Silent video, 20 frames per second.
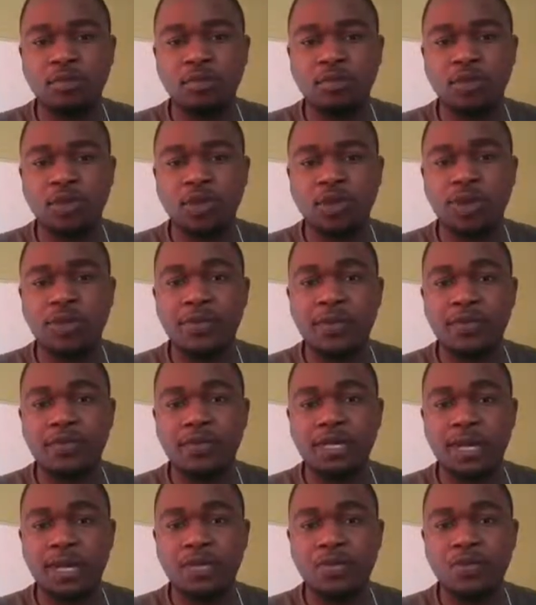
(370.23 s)
when we
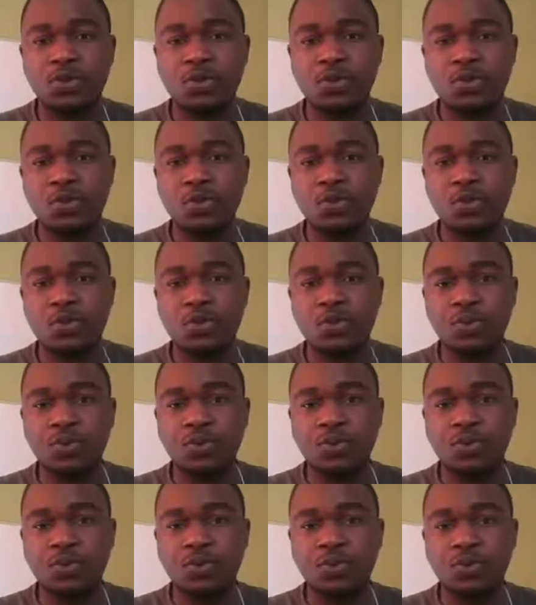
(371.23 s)
try
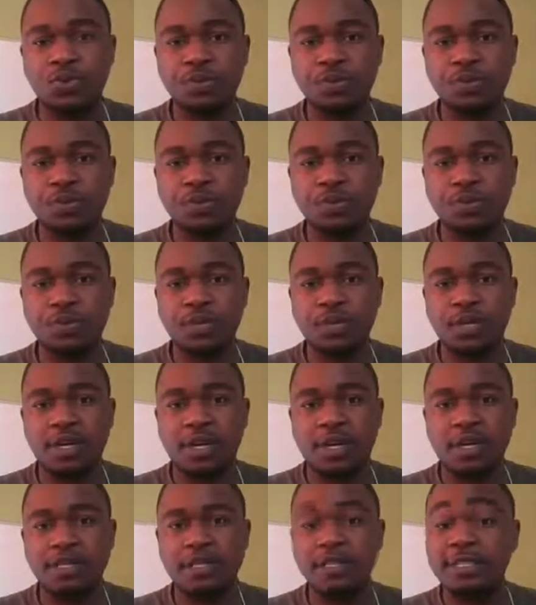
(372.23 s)
to
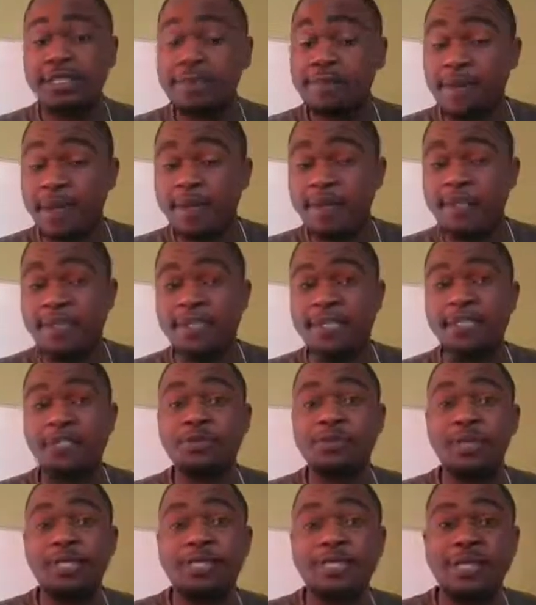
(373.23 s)
determine the
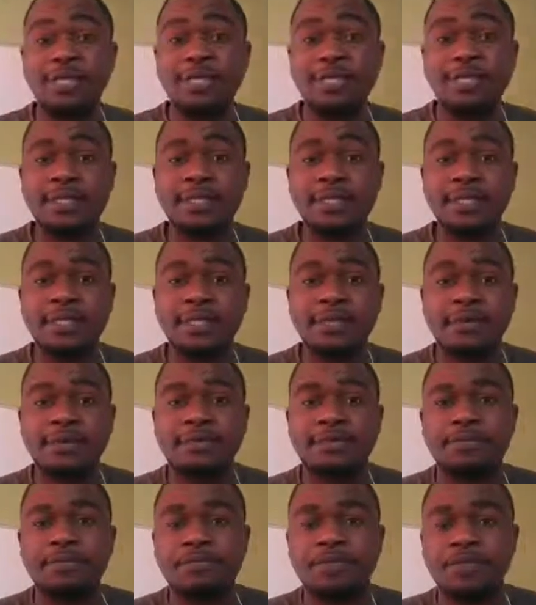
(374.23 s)
settlement density.
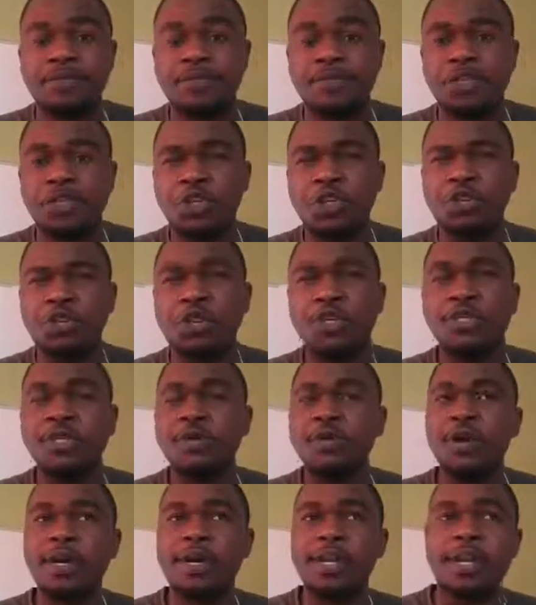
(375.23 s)
You know, as an
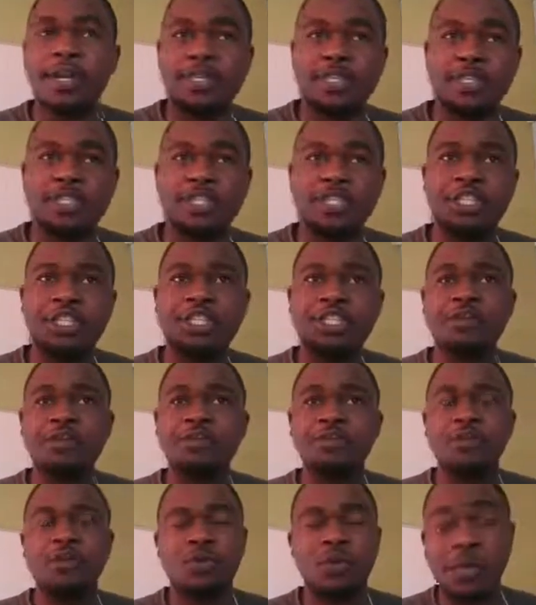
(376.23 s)

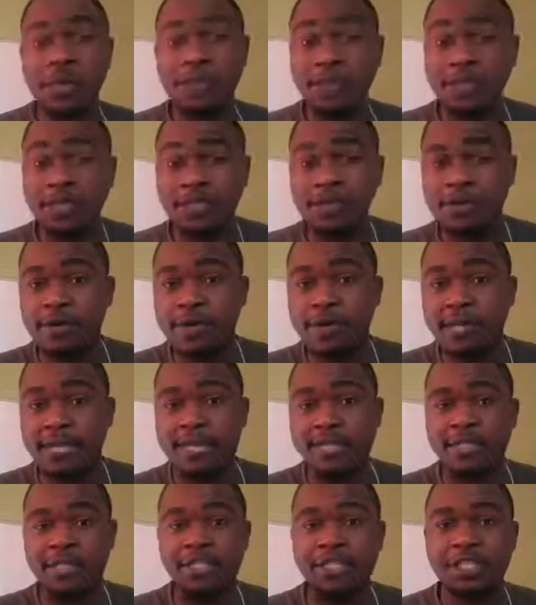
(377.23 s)
organization, we're a medical
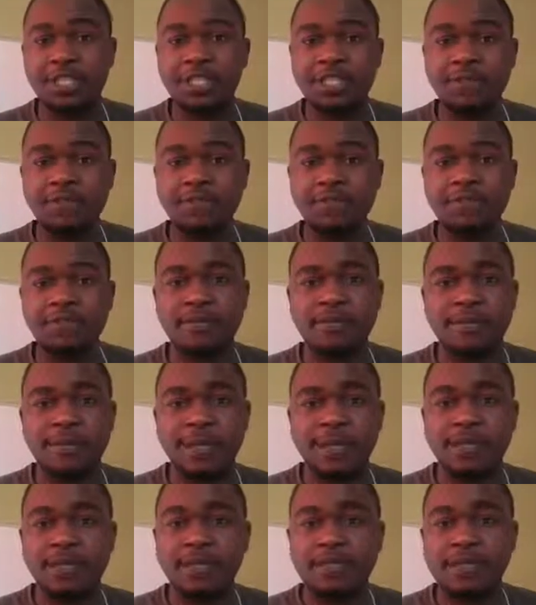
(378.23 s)
organization,
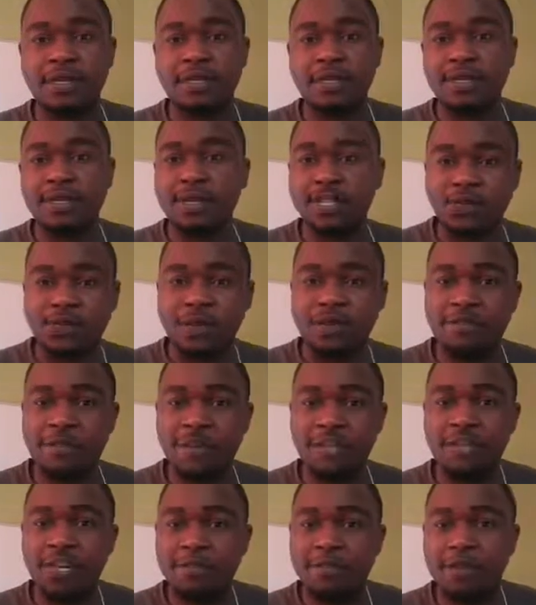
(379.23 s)
and that's where we
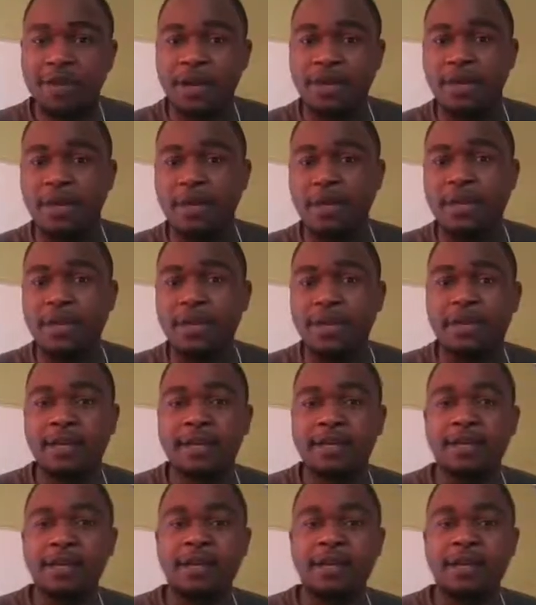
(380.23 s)
actually primarily are